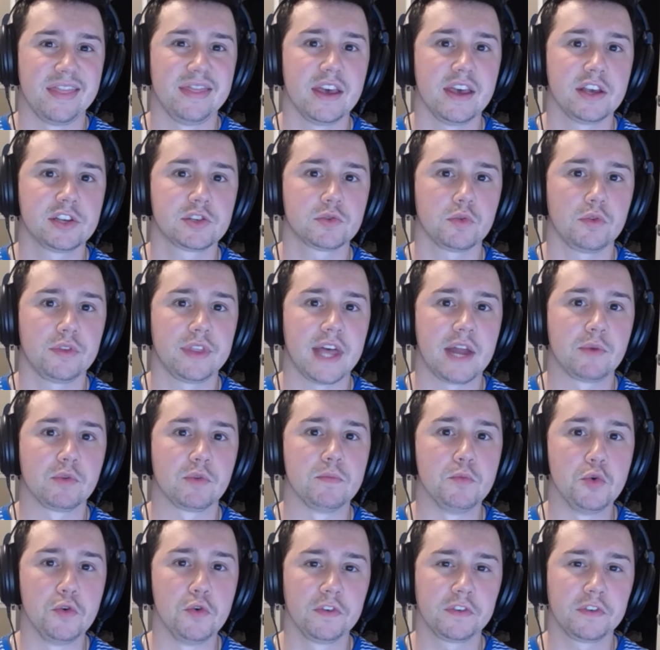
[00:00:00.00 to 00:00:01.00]
This will then
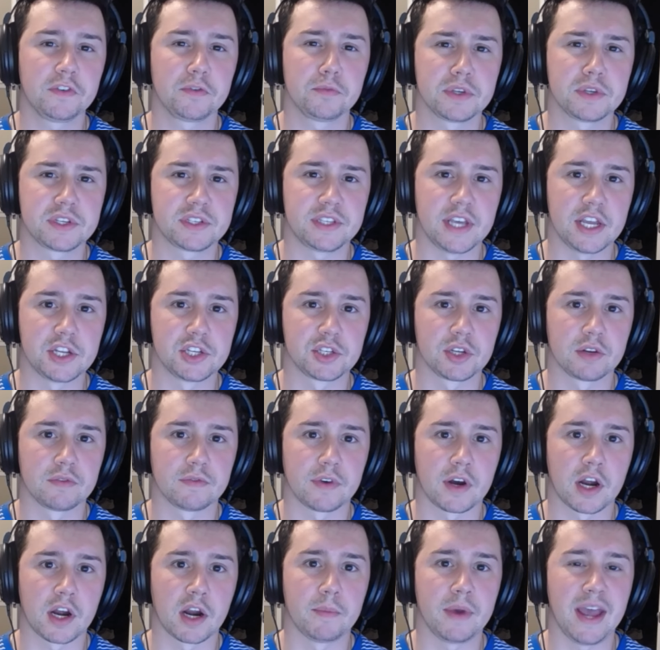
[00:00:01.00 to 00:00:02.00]
remove it from the staging
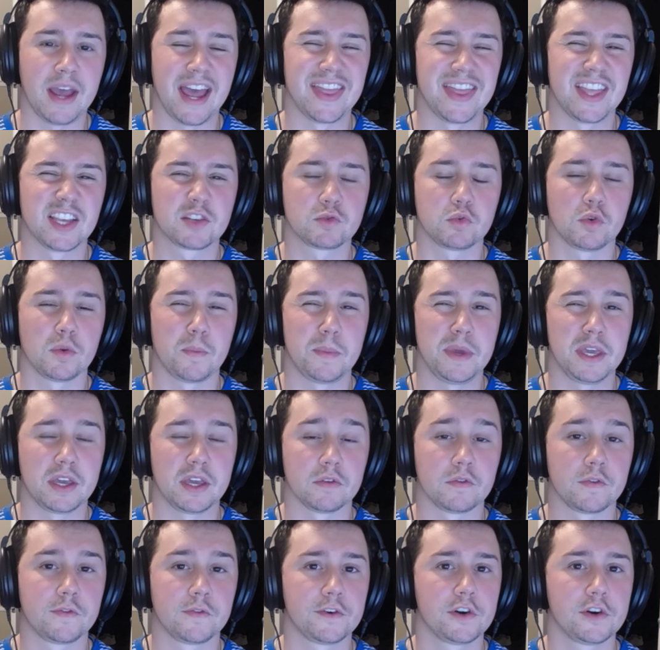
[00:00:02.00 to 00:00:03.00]
environment, and this will be
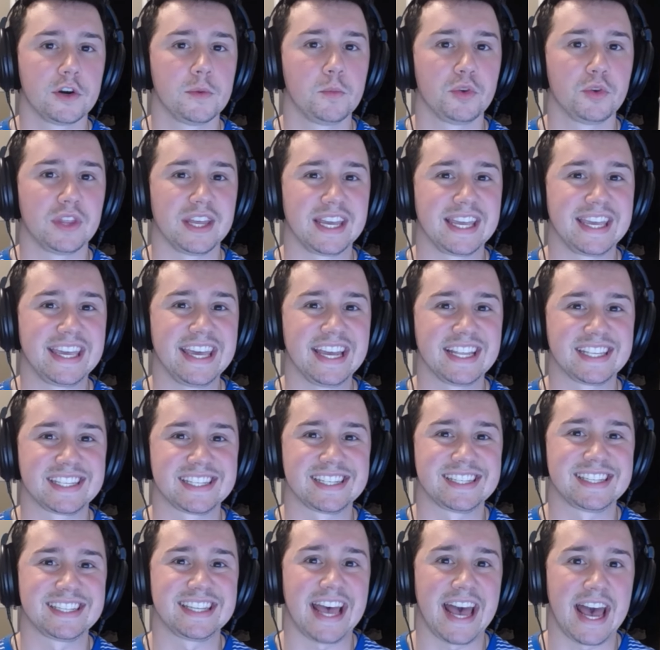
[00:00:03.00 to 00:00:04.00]
confirmed with a git
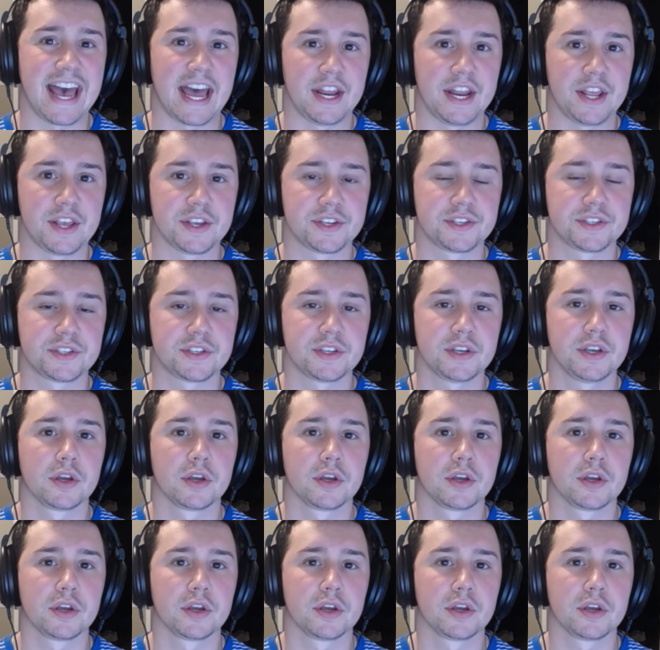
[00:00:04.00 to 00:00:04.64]
status